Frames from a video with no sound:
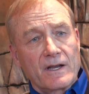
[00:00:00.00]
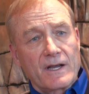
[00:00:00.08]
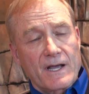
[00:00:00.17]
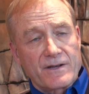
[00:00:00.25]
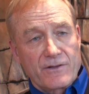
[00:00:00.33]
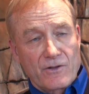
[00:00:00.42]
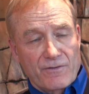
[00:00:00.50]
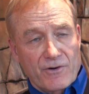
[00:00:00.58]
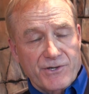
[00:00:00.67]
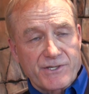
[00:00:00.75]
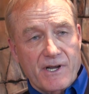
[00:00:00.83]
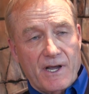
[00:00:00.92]
got to the
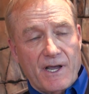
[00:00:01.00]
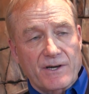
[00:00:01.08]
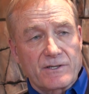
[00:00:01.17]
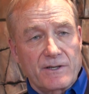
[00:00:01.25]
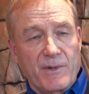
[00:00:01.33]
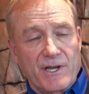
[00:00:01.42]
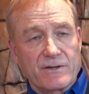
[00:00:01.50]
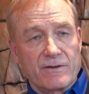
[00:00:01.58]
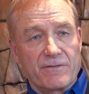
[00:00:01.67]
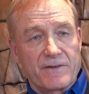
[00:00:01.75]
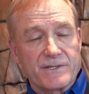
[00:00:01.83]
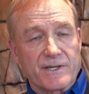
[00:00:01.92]
university, I actually majored
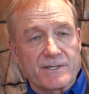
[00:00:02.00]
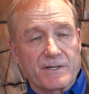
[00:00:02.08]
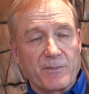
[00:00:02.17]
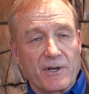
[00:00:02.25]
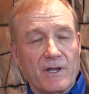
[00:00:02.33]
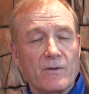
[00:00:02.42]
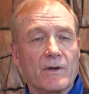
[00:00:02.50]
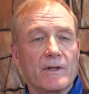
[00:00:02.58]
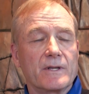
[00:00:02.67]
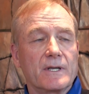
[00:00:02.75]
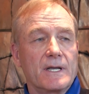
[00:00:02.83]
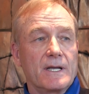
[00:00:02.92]
in physics to begin
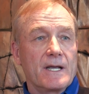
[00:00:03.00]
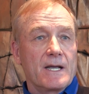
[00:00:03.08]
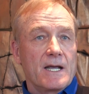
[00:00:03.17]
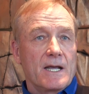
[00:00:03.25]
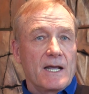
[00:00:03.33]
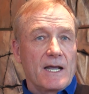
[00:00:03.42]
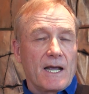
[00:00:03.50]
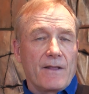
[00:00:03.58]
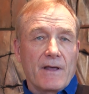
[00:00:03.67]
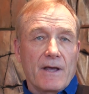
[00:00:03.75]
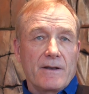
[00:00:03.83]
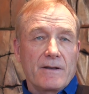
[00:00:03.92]
with.
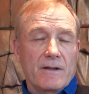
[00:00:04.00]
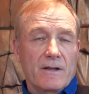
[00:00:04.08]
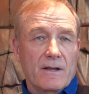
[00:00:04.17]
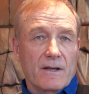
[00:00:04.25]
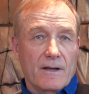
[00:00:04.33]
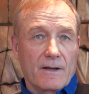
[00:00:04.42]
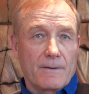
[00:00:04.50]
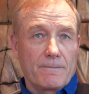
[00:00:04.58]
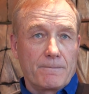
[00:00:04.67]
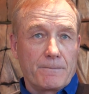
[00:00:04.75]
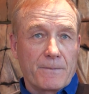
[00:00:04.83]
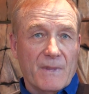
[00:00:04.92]
And then
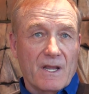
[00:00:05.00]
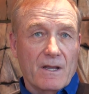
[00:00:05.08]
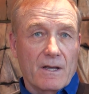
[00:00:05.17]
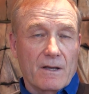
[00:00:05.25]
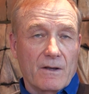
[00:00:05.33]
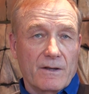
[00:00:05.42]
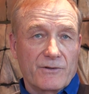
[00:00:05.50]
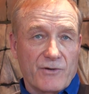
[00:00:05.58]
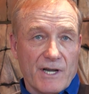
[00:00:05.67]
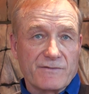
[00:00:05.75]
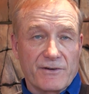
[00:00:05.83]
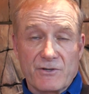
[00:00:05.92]
um, uh,
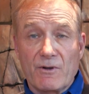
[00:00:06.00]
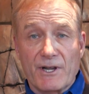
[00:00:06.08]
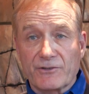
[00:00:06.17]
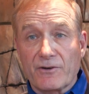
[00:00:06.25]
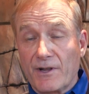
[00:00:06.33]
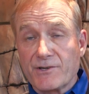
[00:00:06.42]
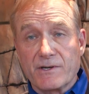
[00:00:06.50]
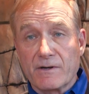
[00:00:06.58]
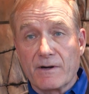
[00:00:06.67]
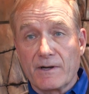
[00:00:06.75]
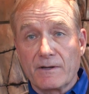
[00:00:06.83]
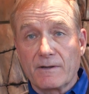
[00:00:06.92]
transferred to electrical
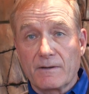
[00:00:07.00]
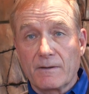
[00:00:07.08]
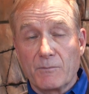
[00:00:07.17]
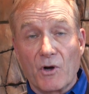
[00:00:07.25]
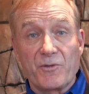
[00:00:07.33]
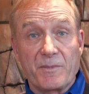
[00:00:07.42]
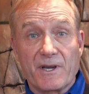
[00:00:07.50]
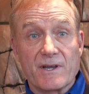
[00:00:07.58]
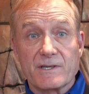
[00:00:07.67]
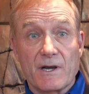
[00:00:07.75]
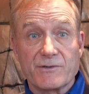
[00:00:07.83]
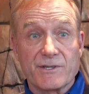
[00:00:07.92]
engineering, both
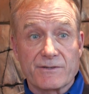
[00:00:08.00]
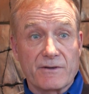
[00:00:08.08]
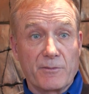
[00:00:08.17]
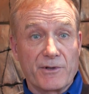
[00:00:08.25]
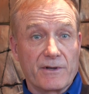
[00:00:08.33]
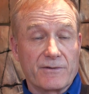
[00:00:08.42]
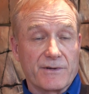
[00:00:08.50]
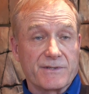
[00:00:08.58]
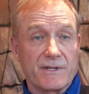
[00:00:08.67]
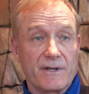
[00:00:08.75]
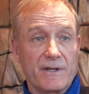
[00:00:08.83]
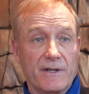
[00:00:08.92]
because I was extremely
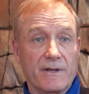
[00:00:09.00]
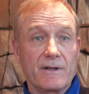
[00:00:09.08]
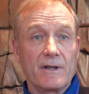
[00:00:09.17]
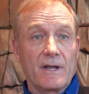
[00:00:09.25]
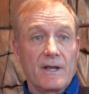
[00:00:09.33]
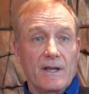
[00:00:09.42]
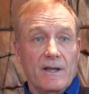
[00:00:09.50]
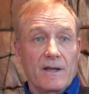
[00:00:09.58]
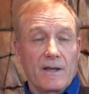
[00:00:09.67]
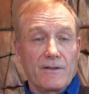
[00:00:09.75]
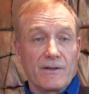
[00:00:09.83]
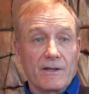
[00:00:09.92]
interested in,
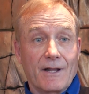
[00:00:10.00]
in the